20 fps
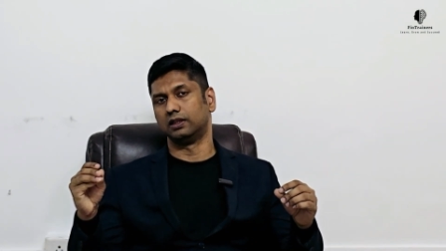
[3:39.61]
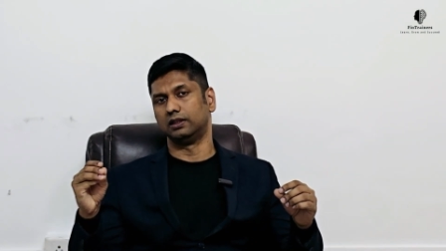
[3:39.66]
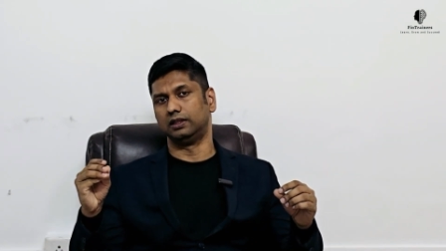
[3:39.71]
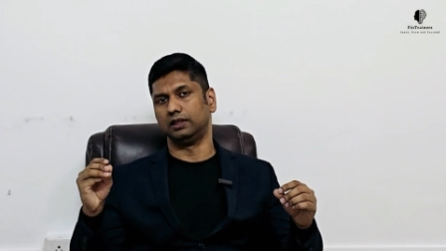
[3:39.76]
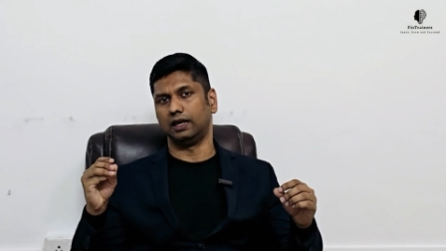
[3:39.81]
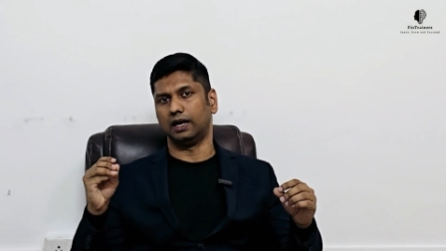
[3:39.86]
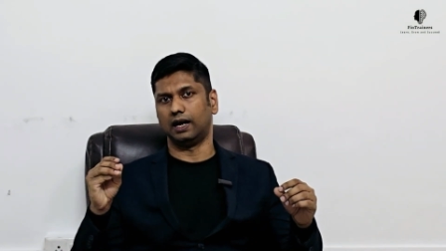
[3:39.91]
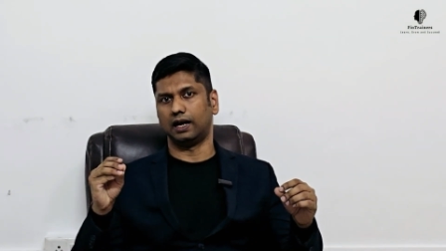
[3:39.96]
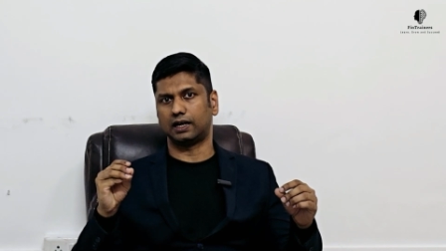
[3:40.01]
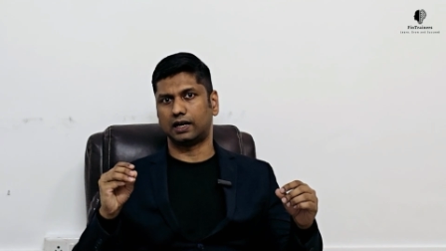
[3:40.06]

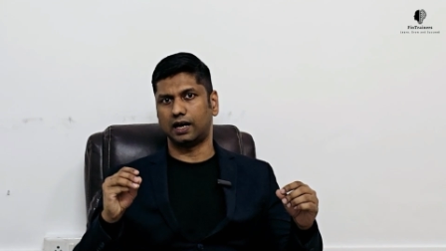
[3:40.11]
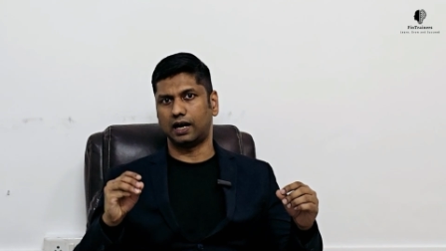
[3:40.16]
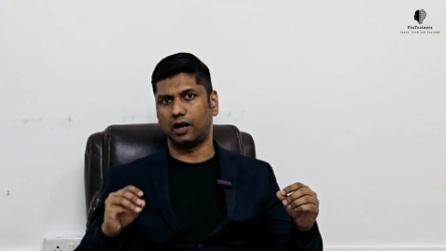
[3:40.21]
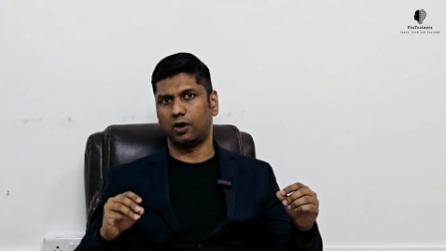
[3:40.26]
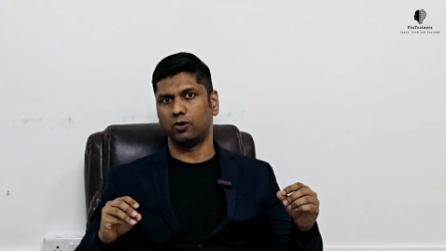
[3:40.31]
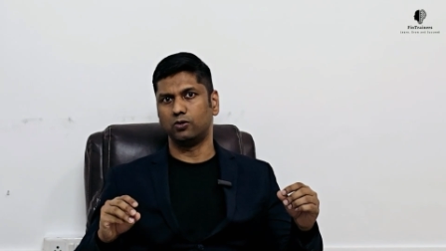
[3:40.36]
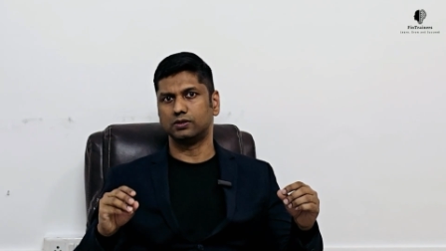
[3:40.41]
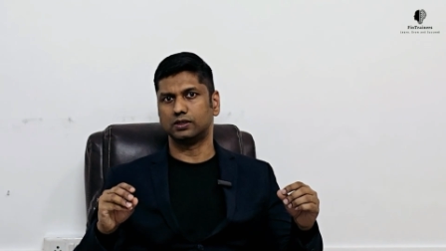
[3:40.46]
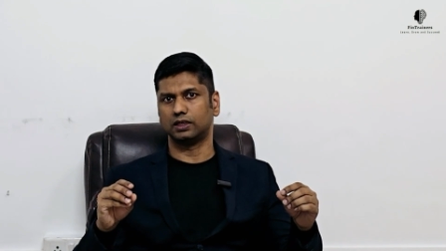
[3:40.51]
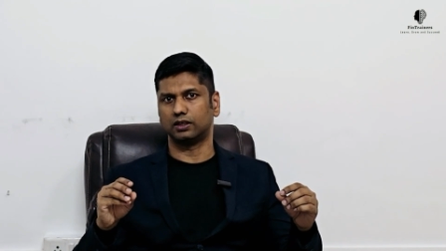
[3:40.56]
the
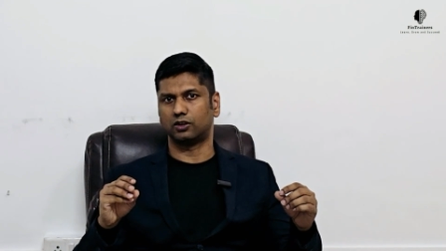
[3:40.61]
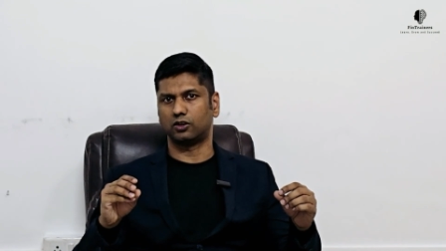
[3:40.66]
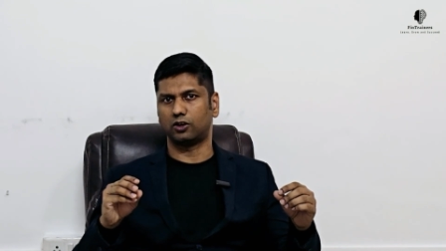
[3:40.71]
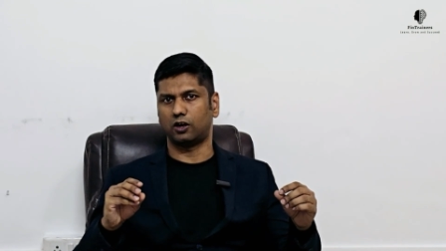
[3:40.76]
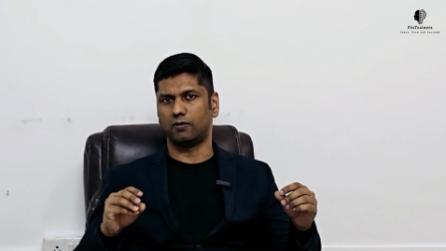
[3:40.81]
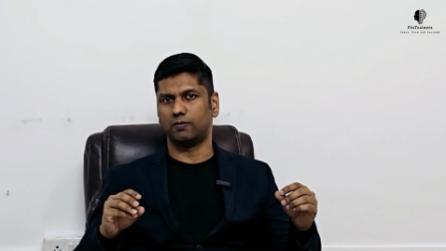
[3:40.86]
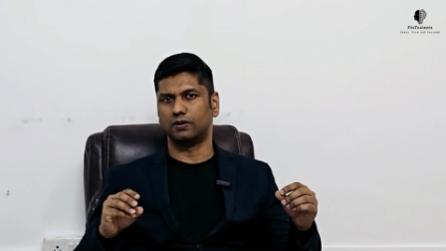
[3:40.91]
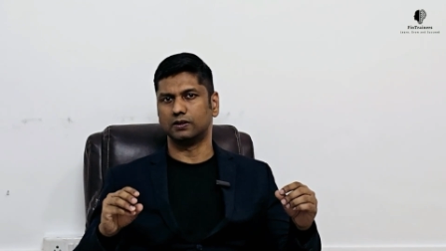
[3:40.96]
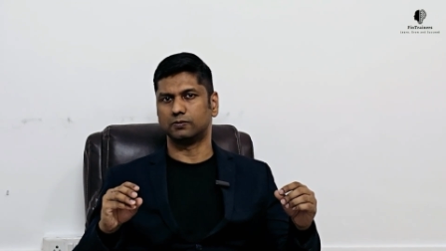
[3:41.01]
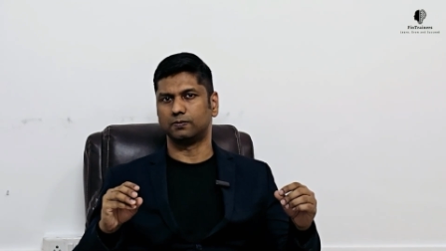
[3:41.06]
accounts and
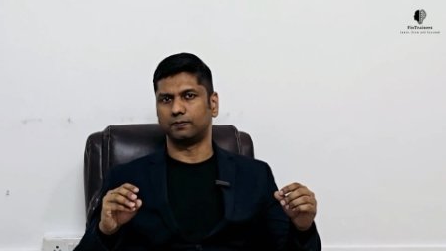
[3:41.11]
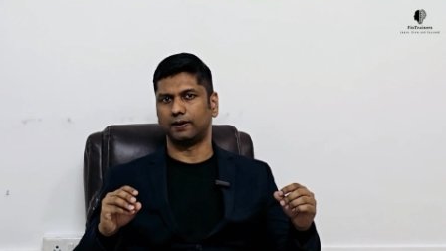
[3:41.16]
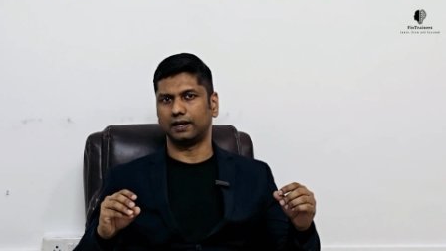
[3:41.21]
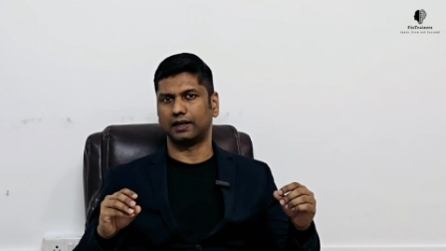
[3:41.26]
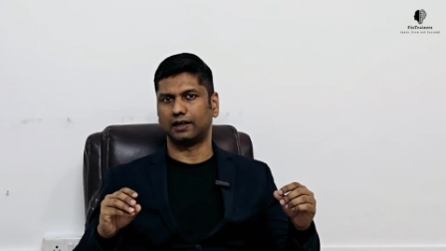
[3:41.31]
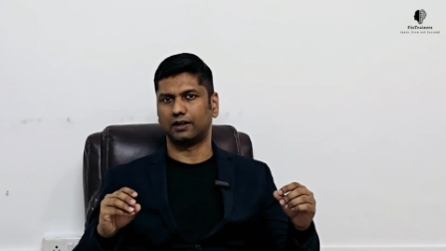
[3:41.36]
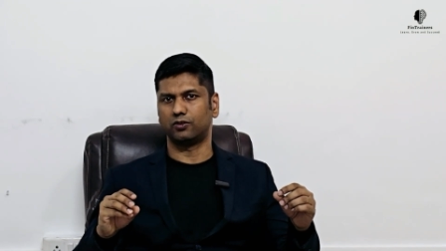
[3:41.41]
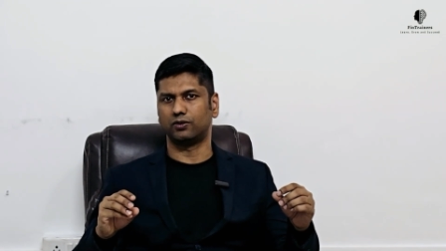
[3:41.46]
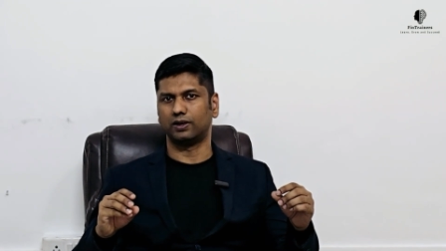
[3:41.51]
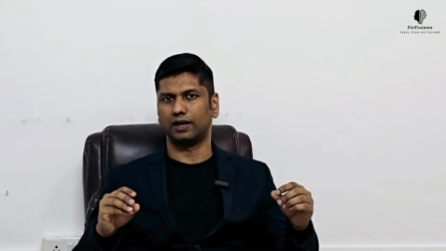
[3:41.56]
commerce
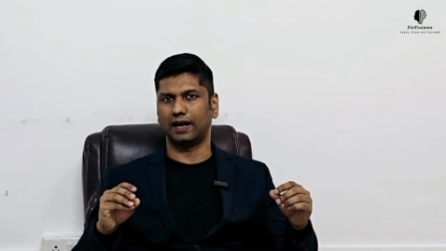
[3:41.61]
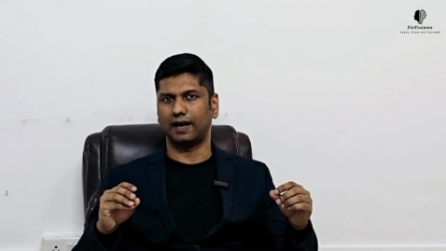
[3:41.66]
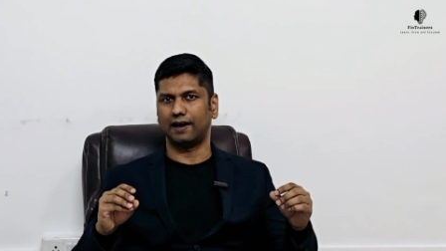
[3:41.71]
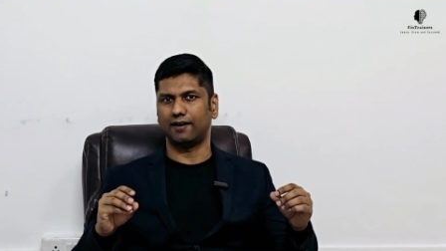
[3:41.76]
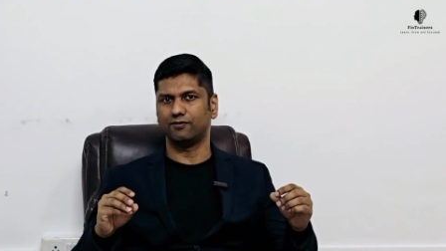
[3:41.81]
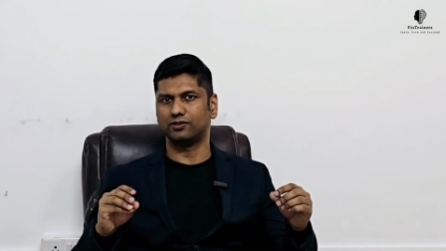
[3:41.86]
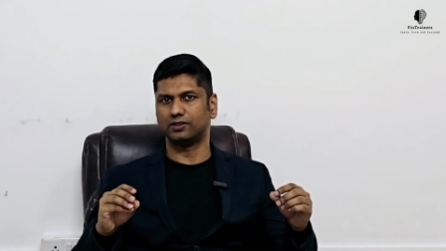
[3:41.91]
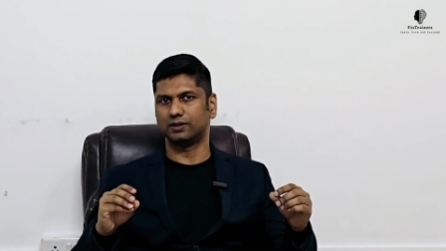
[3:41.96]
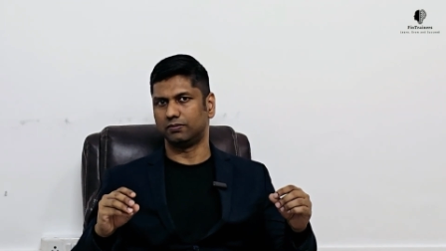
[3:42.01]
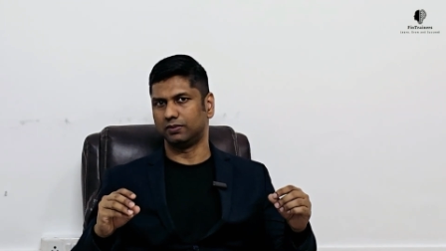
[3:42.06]
background
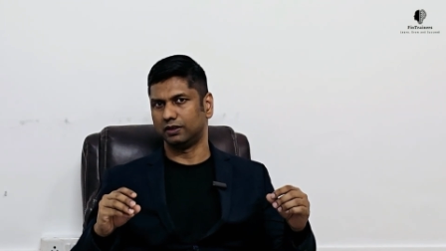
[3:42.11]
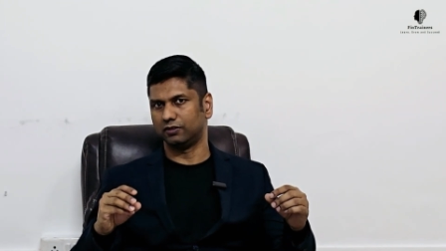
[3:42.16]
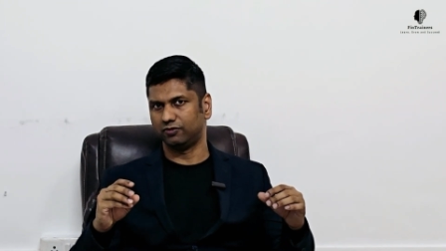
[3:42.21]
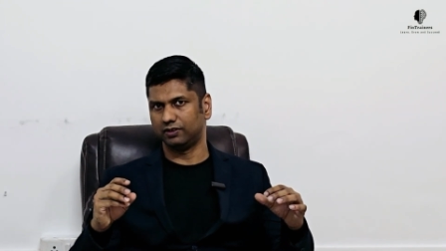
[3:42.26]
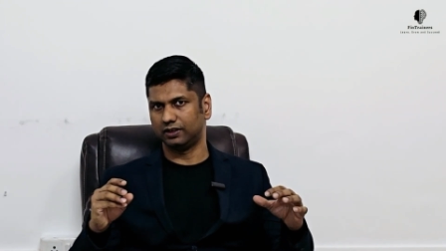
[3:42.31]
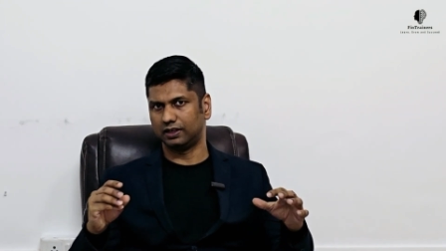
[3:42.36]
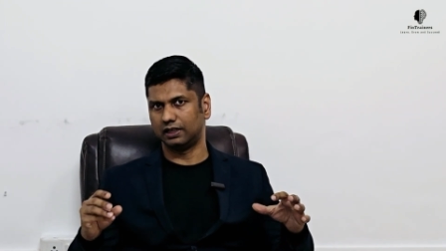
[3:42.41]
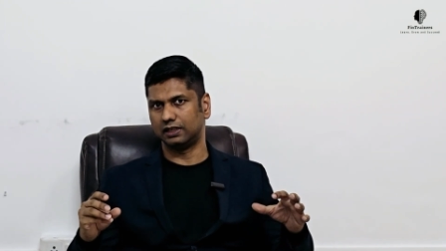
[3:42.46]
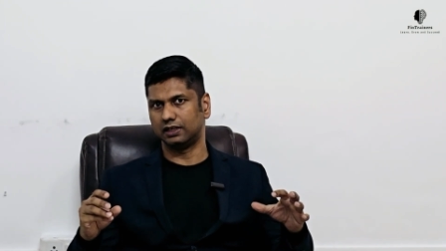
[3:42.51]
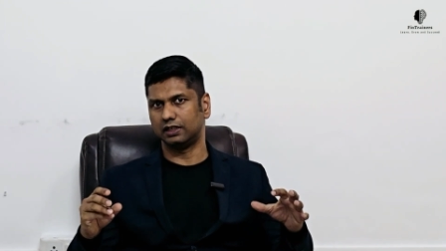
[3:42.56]
have some
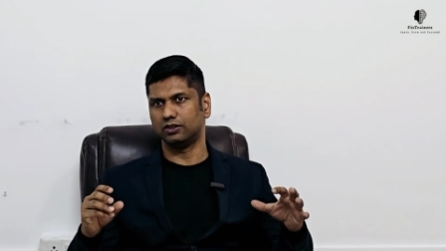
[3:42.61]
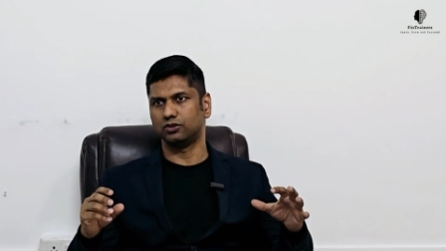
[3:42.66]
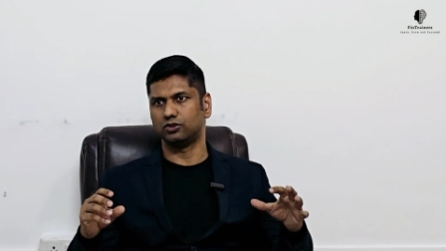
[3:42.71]
difficulty.